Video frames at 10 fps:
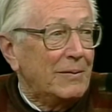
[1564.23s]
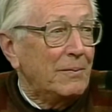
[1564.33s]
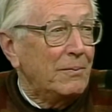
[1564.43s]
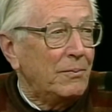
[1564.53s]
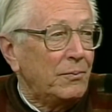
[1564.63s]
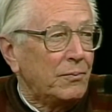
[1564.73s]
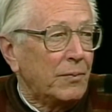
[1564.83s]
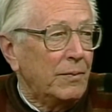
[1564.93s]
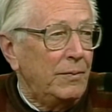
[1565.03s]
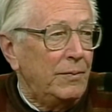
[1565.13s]
And that's the
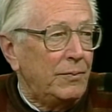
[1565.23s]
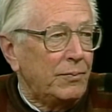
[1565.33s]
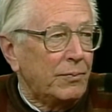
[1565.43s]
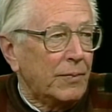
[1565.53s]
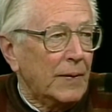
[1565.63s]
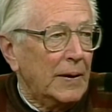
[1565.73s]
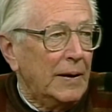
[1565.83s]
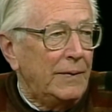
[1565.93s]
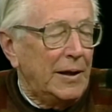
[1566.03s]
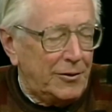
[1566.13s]
same reason you do it all yourself,